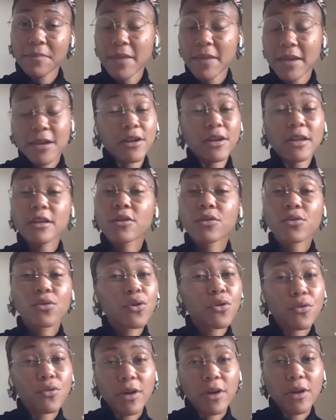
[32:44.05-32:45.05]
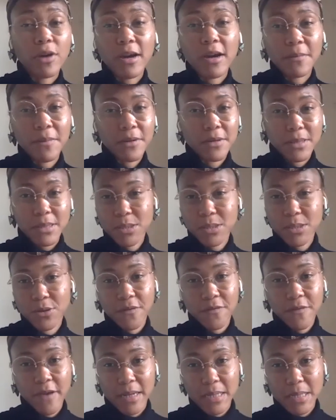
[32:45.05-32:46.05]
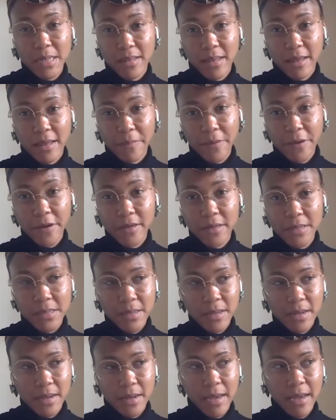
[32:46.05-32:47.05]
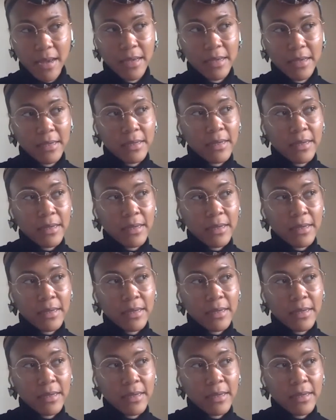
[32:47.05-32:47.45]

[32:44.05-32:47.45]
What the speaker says: They can ignore it because it's not affecting them personally.